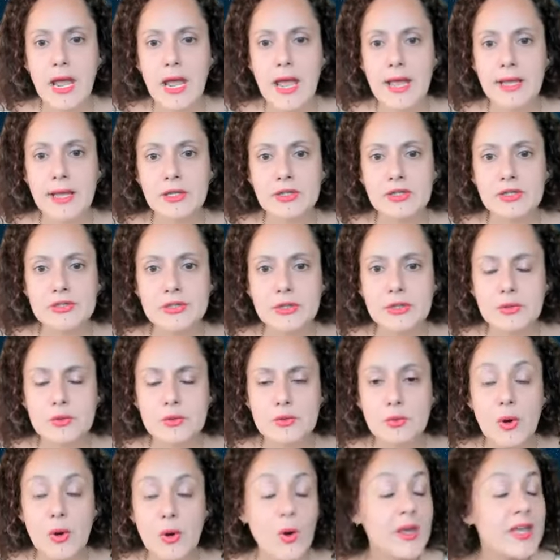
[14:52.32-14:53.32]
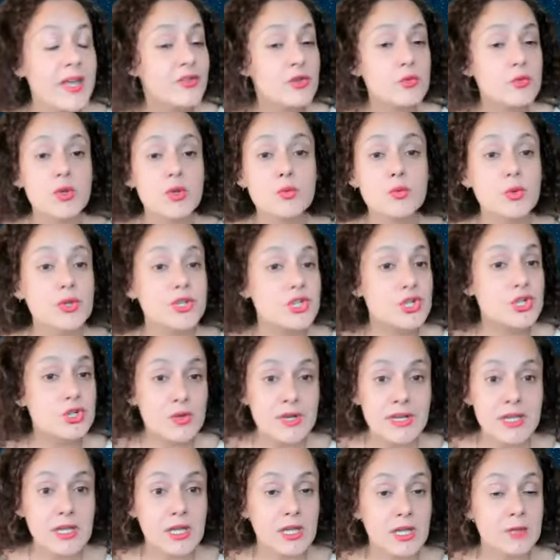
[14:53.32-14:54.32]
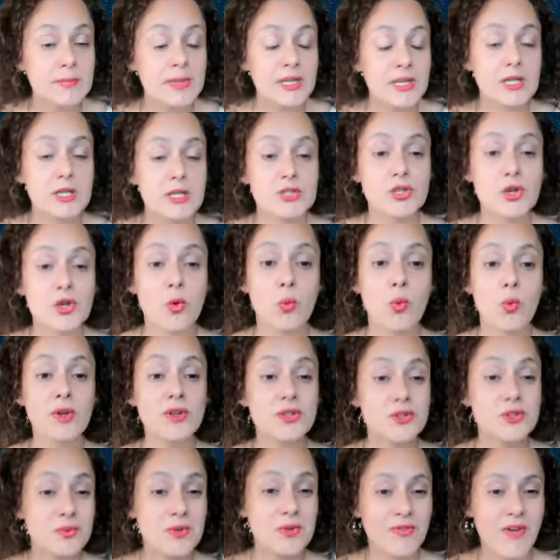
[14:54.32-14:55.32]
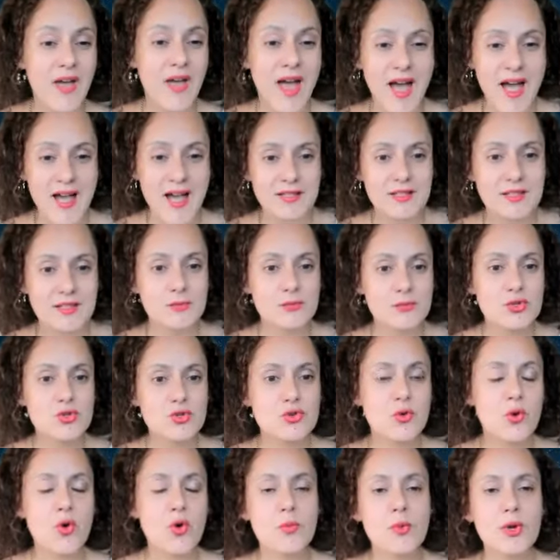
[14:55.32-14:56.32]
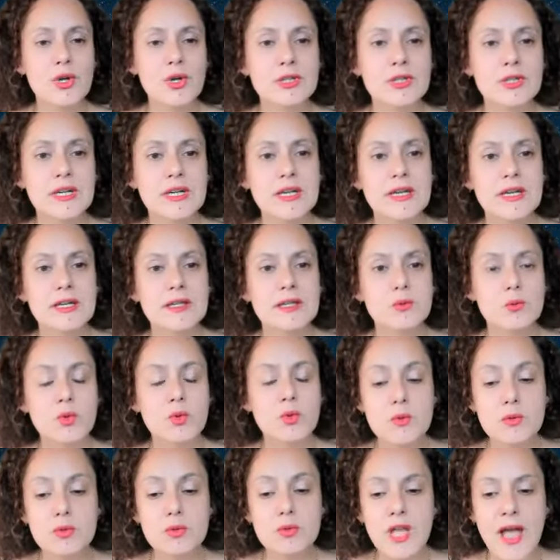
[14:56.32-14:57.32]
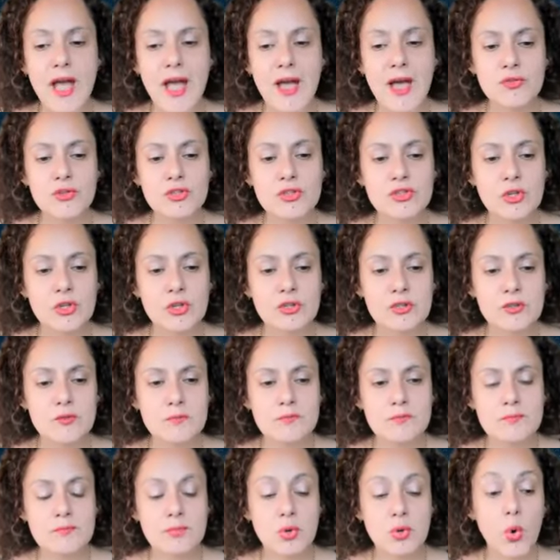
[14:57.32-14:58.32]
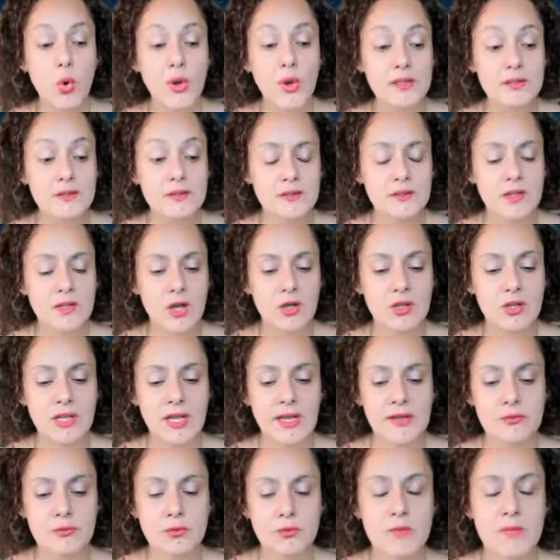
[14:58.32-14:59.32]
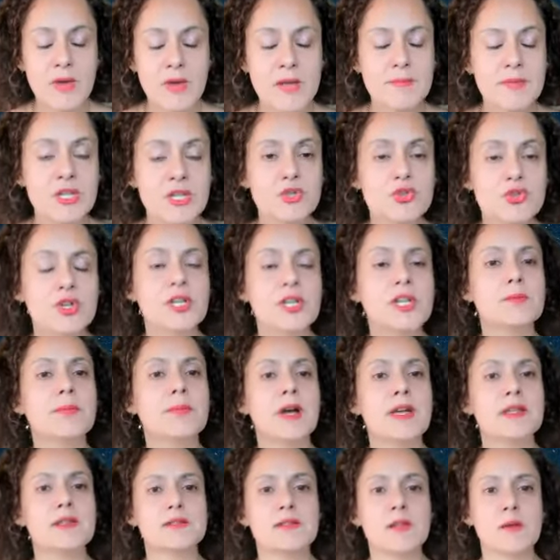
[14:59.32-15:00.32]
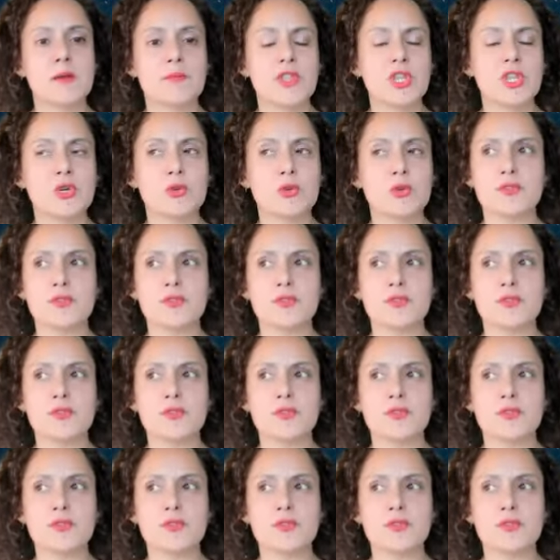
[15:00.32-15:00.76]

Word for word: And so, even when we're triggered, because you know, once we've had some trauma, we will have certain points in our lives where we might be triggered by something or